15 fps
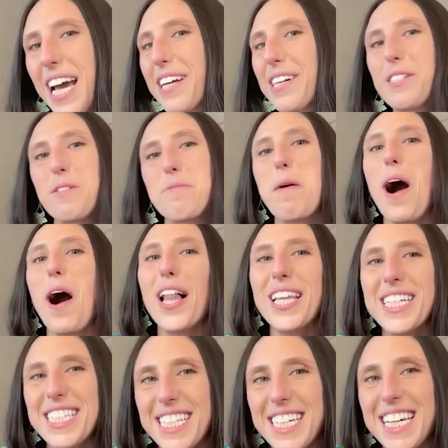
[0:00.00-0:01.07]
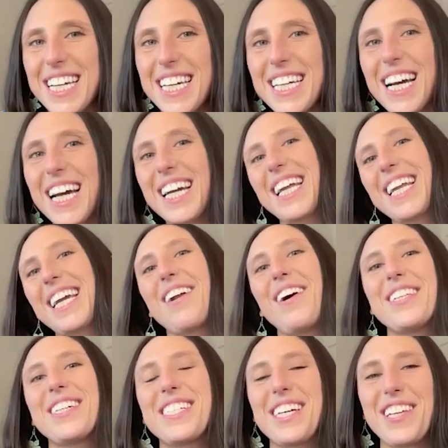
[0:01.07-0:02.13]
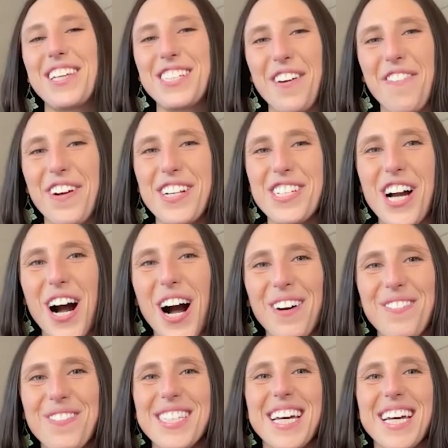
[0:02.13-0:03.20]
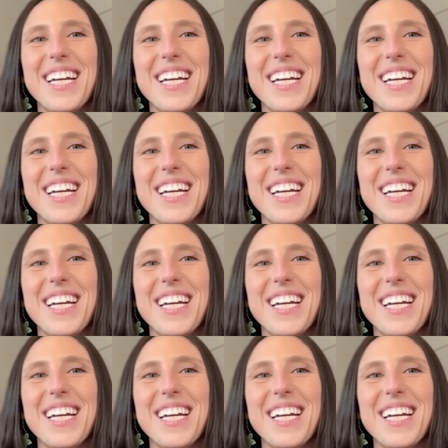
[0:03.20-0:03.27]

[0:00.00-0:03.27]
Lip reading: I could do policy, I could get all these other different jobs.